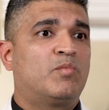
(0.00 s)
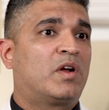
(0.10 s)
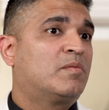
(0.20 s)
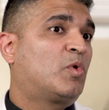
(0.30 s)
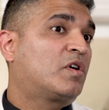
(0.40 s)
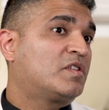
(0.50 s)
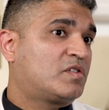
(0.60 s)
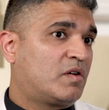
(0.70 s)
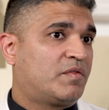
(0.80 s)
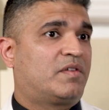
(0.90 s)
one of the more
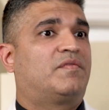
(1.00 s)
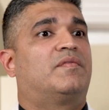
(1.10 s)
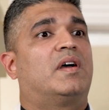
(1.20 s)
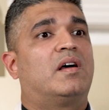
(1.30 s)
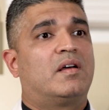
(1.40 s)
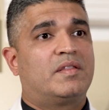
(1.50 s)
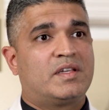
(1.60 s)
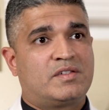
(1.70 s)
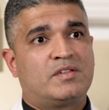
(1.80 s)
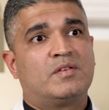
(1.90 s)
conservative
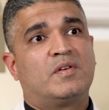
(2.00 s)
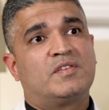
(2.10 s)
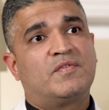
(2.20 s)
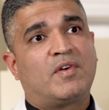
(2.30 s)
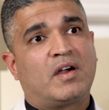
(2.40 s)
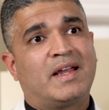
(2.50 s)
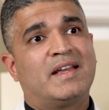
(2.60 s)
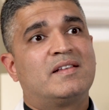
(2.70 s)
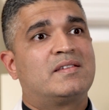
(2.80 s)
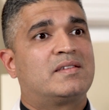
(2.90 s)
things to do as far
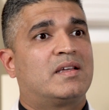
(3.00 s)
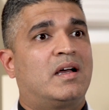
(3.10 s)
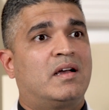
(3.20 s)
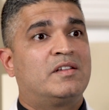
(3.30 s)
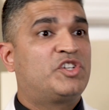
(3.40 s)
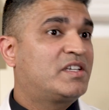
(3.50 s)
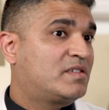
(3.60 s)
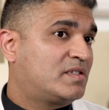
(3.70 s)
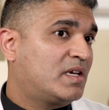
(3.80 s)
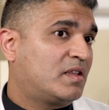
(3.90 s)
as
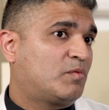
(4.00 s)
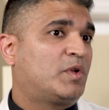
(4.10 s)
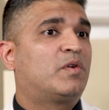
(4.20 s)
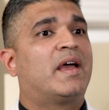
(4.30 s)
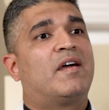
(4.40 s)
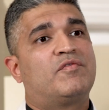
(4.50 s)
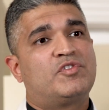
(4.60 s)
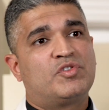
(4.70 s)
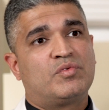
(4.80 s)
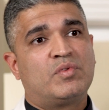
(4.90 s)
adjacent teeth. We don't have
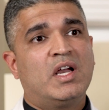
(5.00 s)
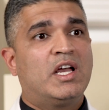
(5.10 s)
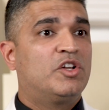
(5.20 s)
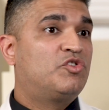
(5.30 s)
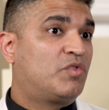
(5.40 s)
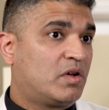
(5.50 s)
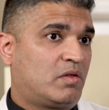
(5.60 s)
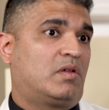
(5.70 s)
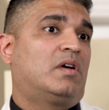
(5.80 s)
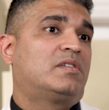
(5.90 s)
to
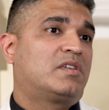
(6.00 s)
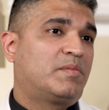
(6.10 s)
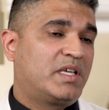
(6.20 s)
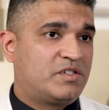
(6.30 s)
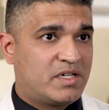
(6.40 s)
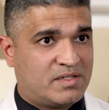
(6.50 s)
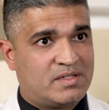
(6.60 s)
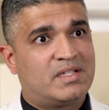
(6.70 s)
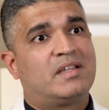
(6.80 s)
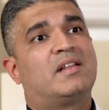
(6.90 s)
drill on some of the
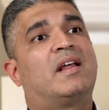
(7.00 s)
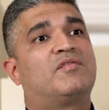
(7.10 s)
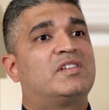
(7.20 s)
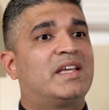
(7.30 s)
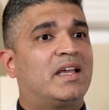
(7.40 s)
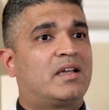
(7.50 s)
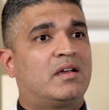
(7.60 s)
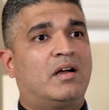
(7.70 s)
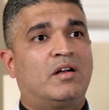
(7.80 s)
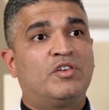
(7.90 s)
adjacent teeth and have to take
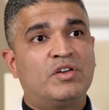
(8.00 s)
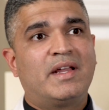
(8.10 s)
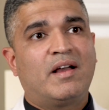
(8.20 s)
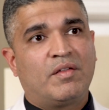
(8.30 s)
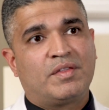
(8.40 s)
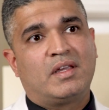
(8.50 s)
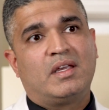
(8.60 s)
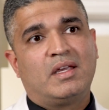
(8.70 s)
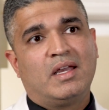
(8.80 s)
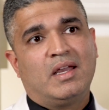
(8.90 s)
a good,
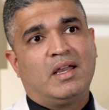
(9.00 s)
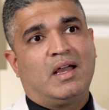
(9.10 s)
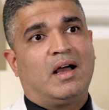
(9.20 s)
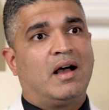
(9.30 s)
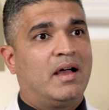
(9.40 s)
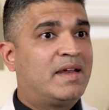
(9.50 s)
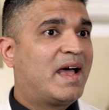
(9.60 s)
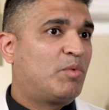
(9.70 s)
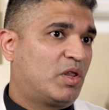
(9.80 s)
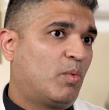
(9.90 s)
healthy
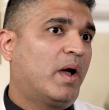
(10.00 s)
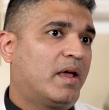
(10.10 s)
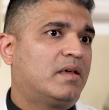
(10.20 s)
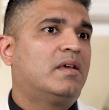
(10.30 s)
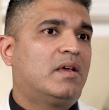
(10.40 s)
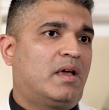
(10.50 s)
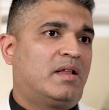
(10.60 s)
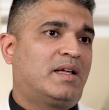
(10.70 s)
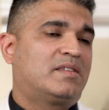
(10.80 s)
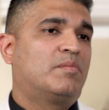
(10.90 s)
enamel away.
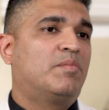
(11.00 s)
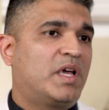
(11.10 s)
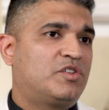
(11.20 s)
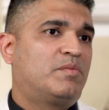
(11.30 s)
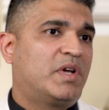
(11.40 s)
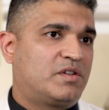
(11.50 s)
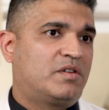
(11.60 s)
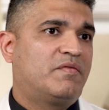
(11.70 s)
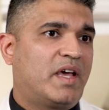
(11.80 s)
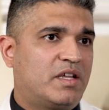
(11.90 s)
And that's a major, major
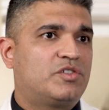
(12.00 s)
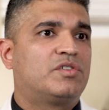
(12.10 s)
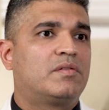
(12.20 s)
advantage.